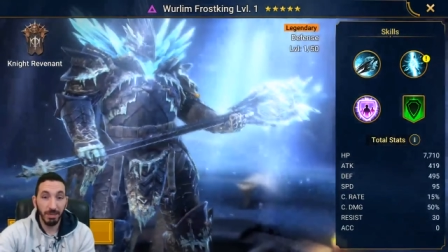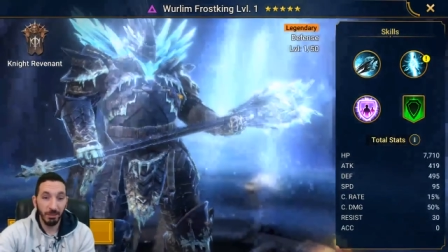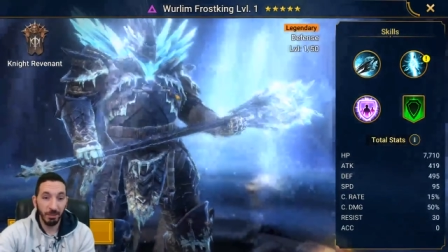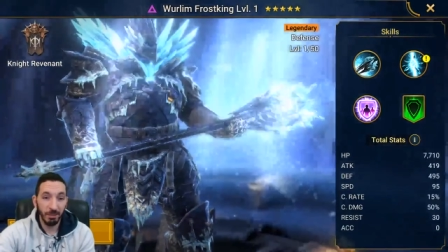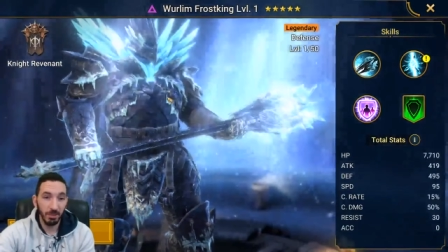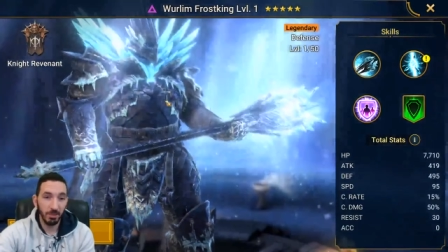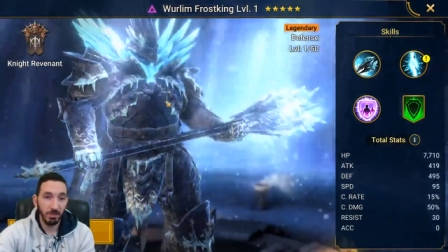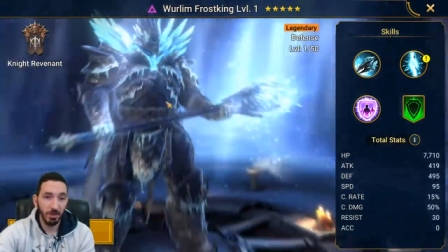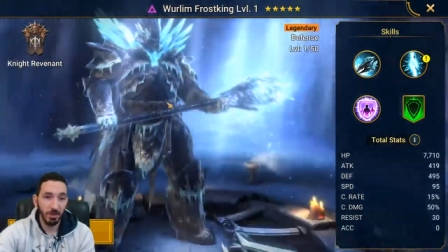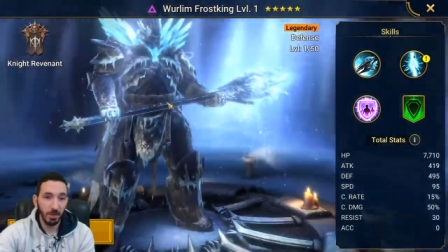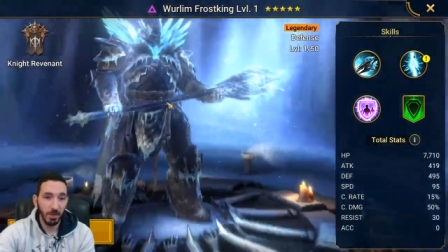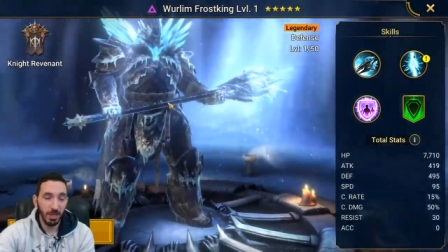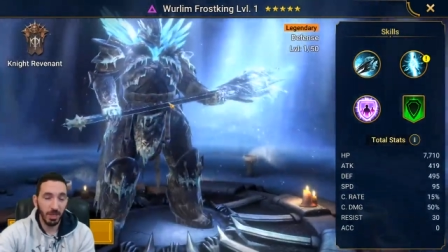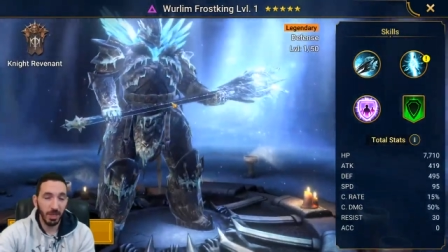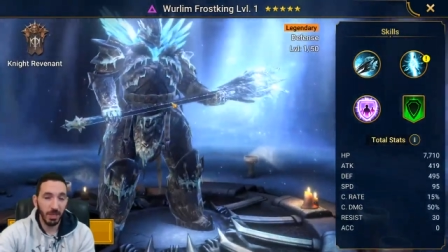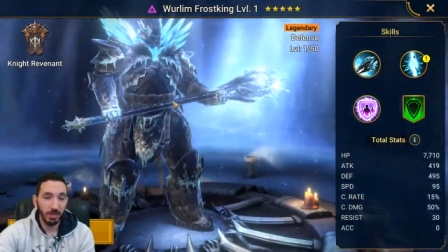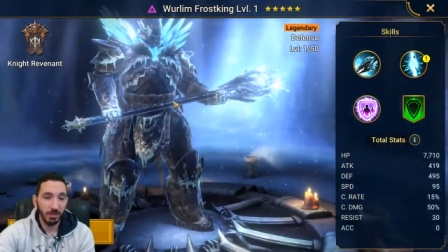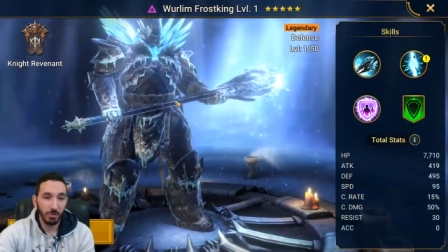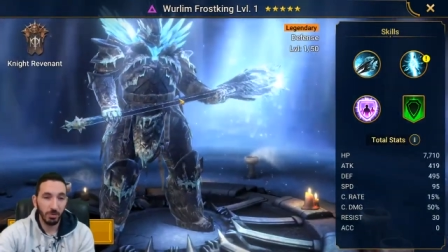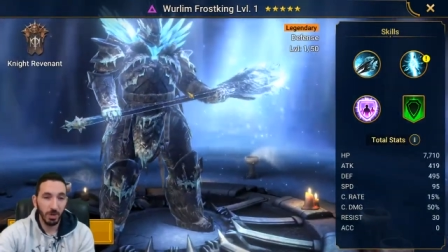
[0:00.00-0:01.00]
first of all, he
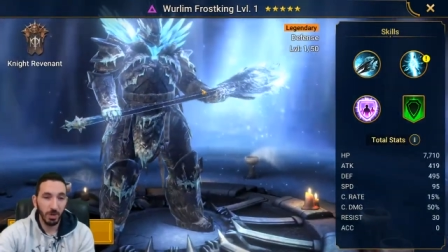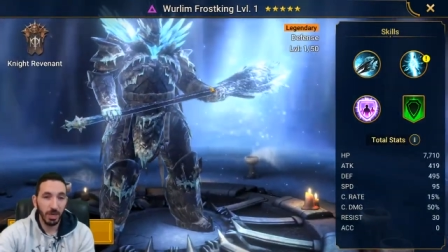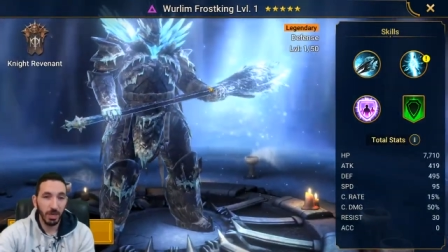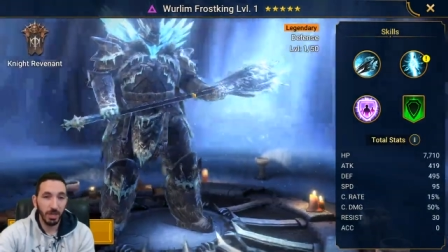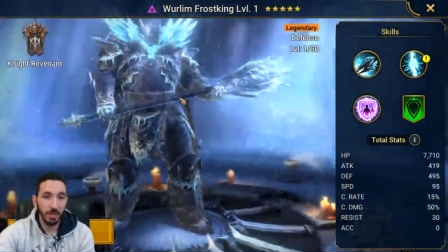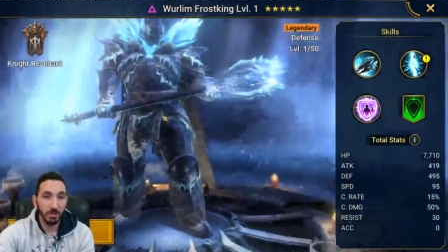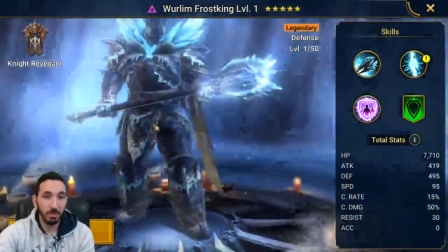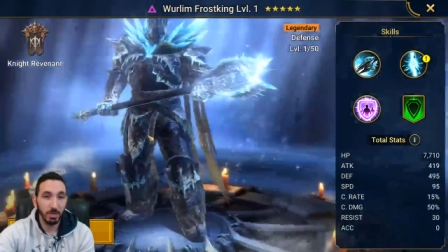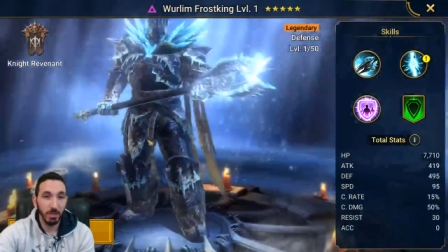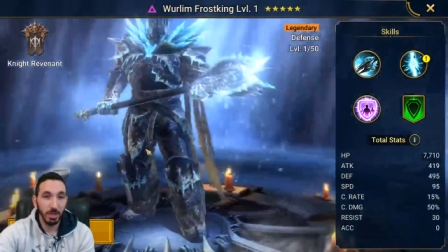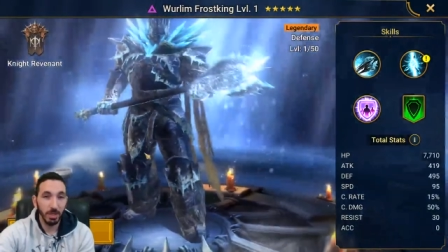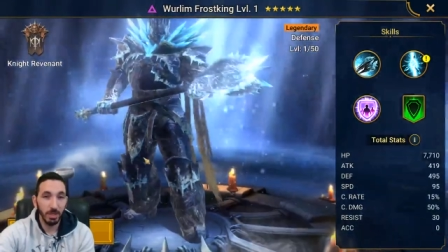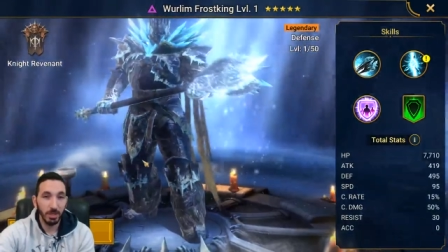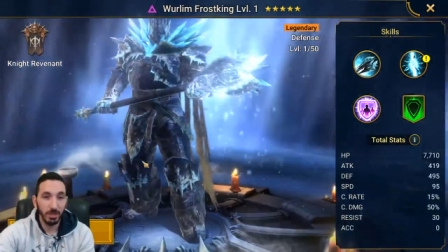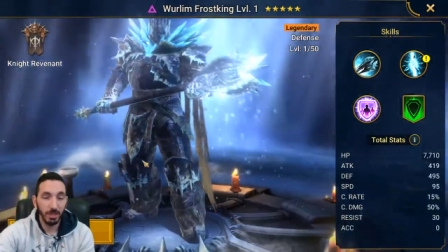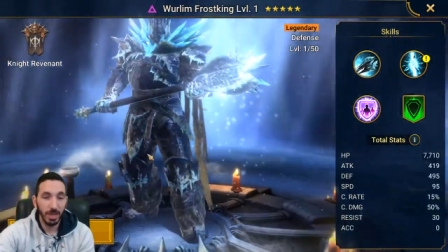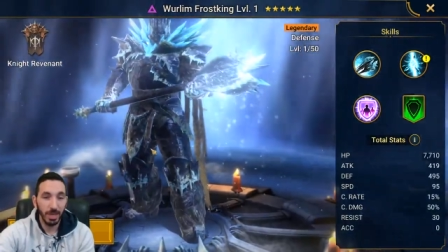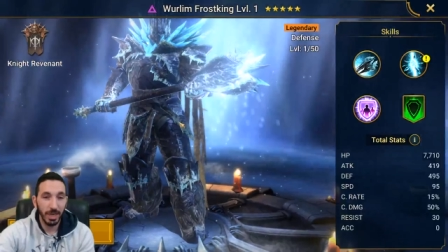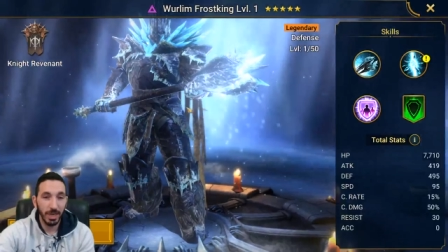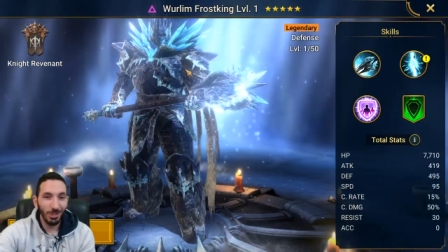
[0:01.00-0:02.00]
looks really cool. He
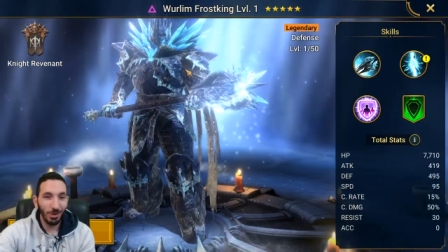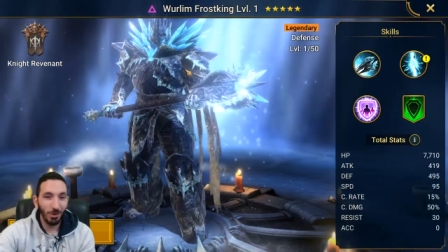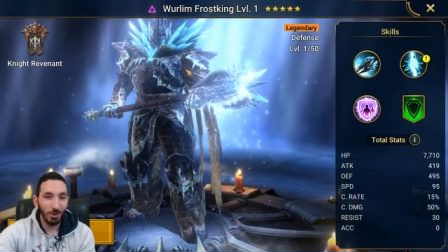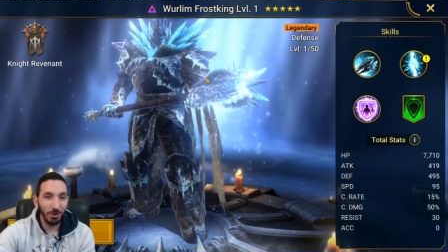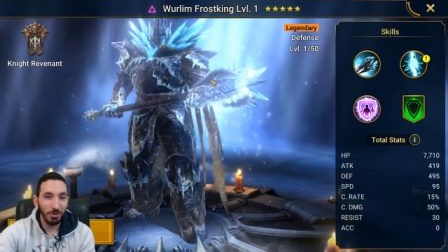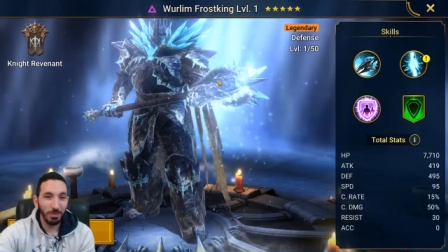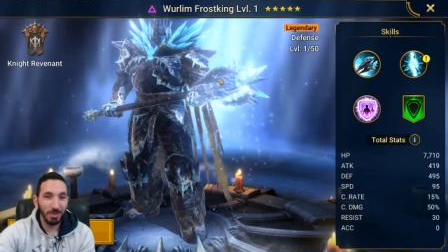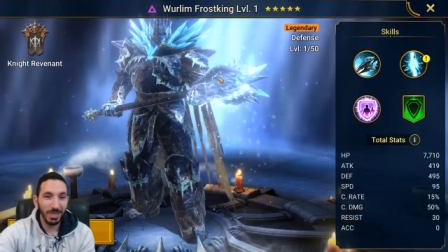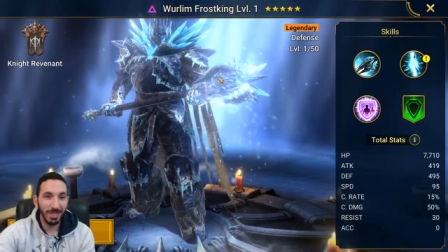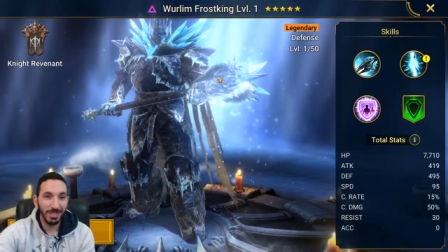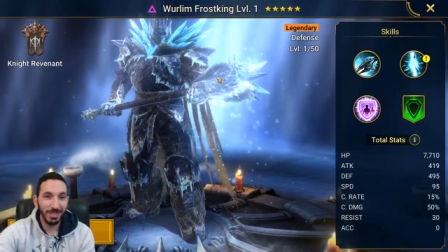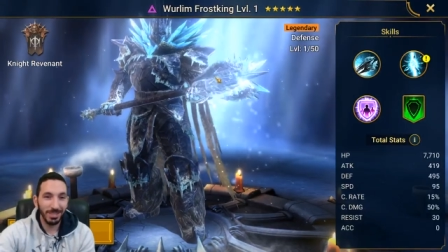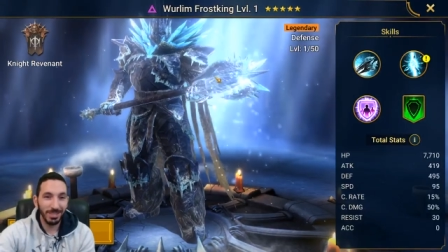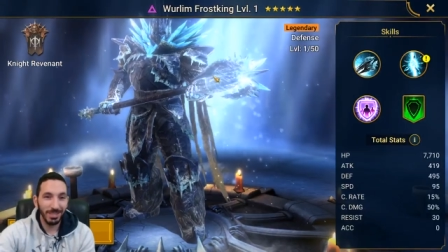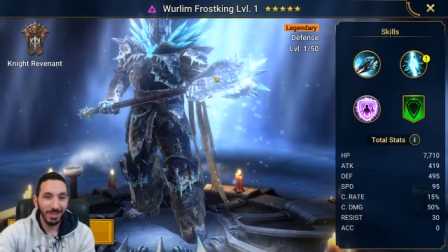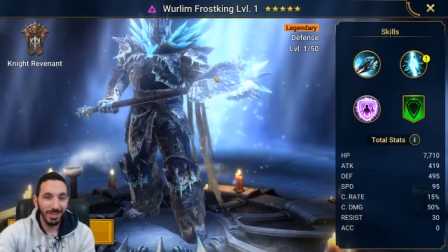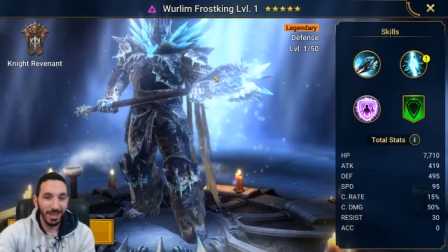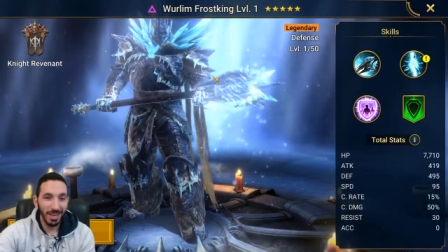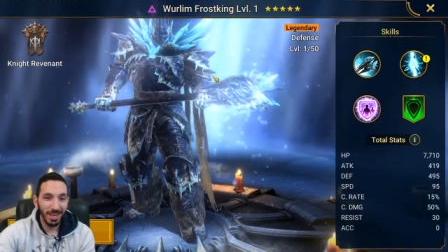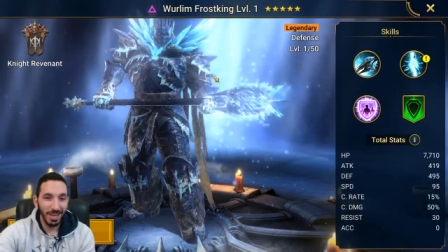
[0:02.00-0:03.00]
looks like Tormin's
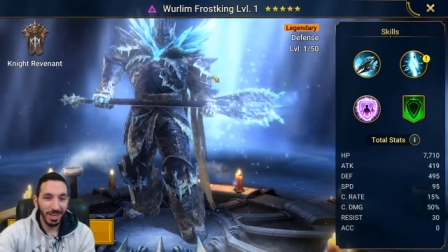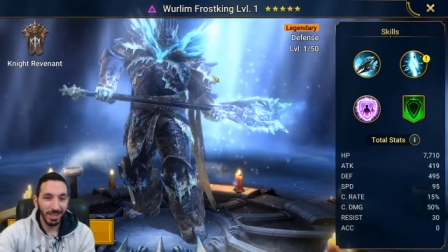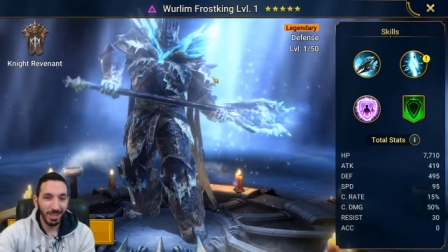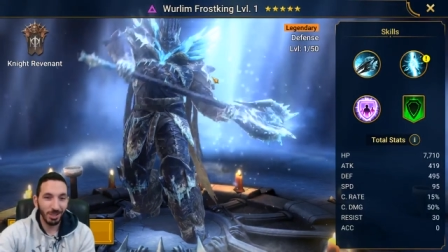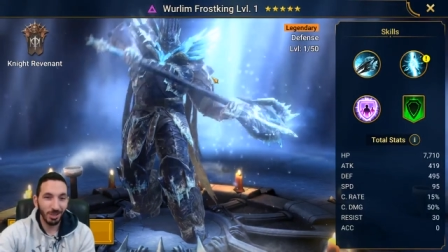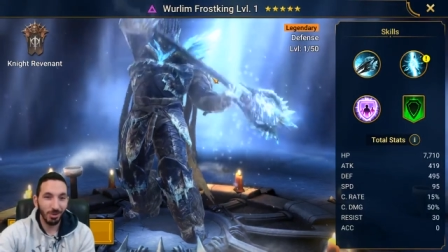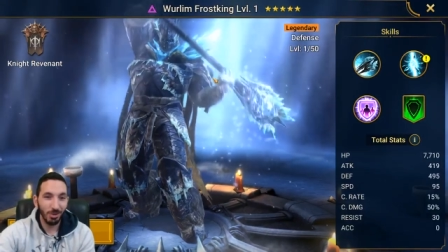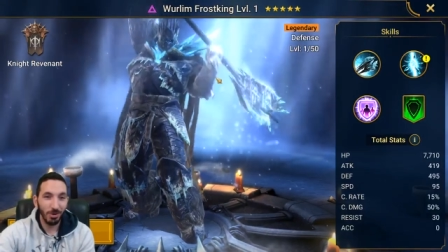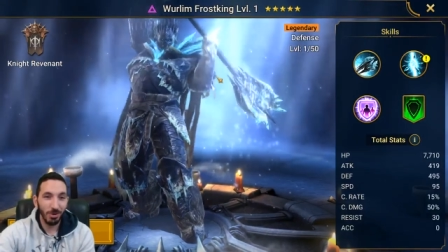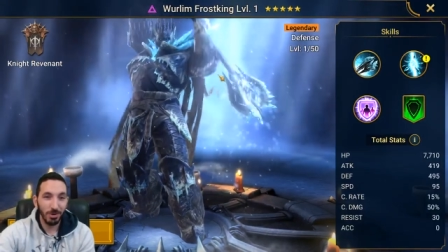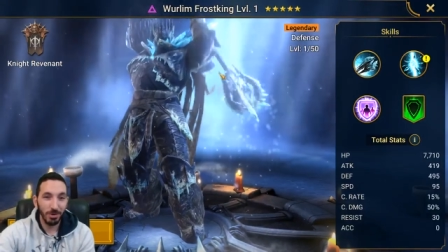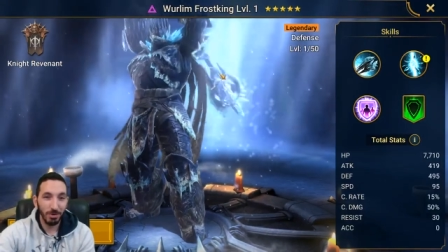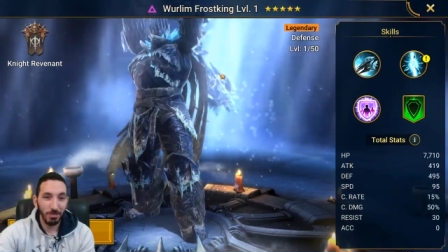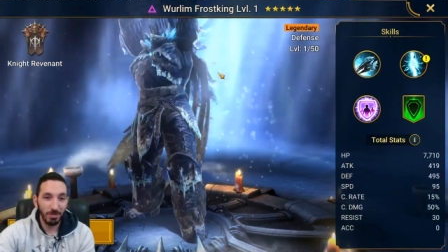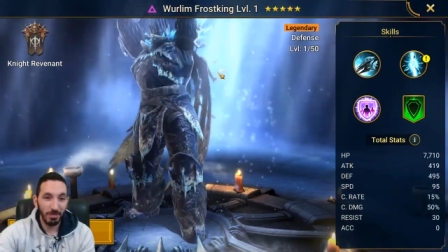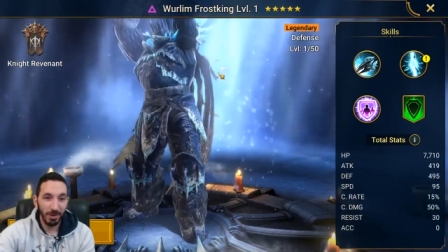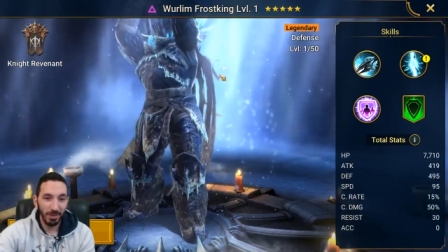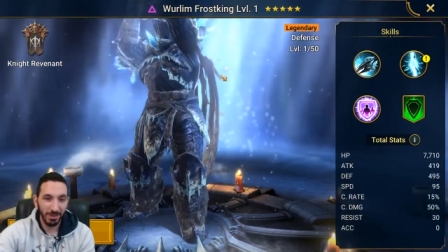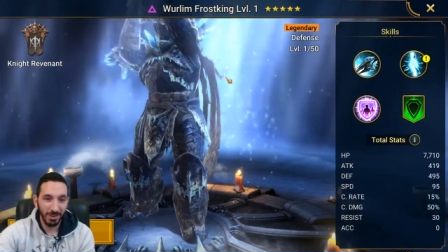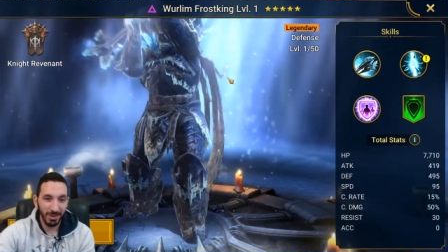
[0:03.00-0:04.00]
stronger
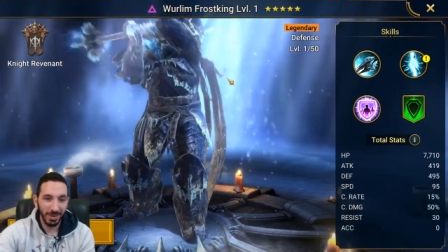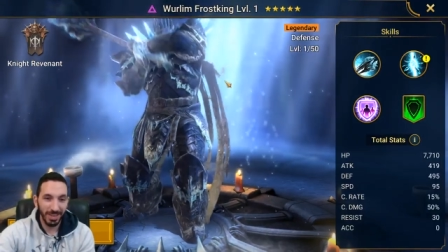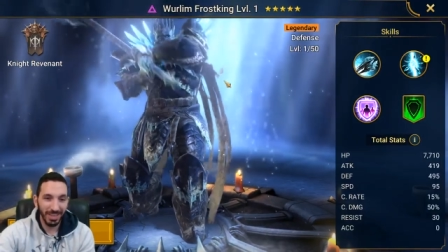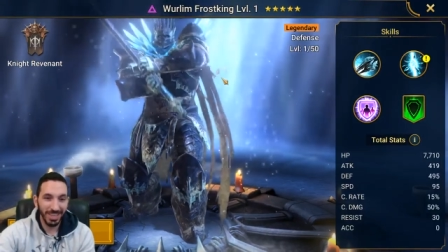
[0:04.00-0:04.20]
brother.